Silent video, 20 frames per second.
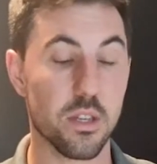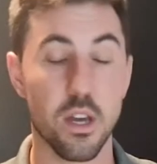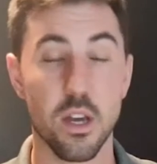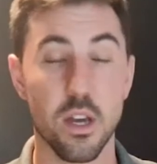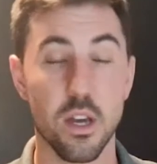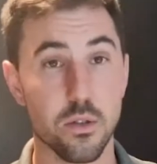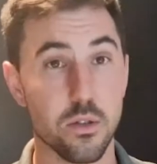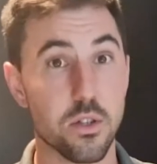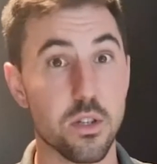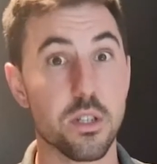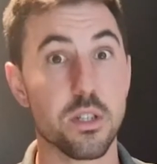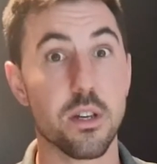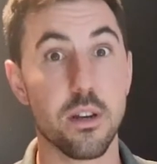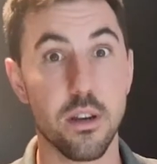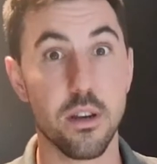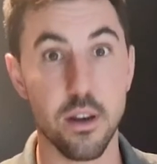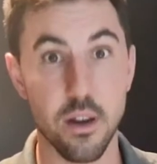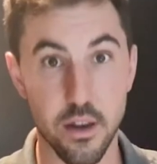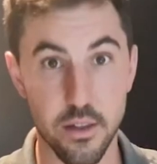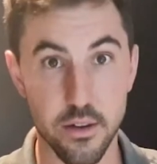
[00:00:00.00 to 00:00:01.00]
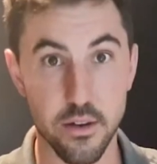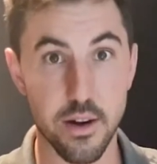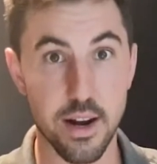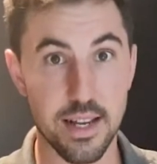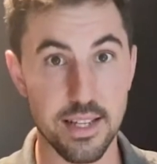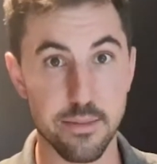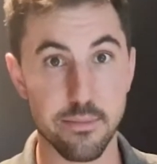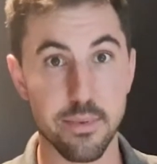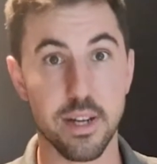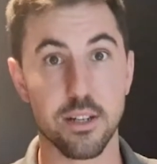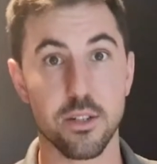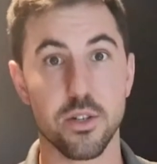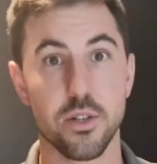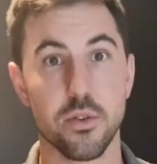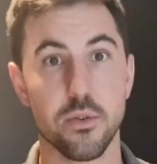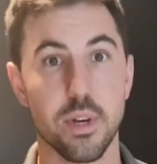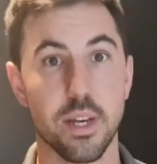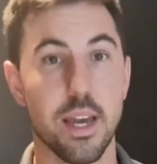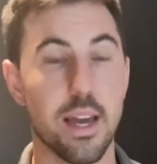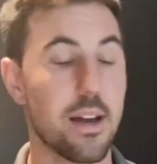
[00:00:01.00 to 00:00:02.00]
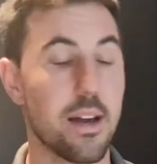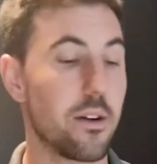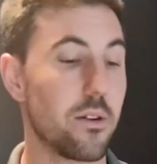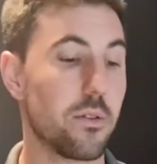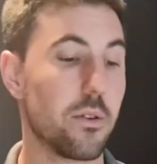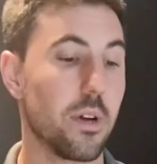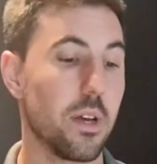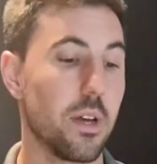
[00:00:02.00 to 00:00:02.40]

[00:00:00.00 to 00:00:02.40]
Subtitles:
So it's just another aspect showing how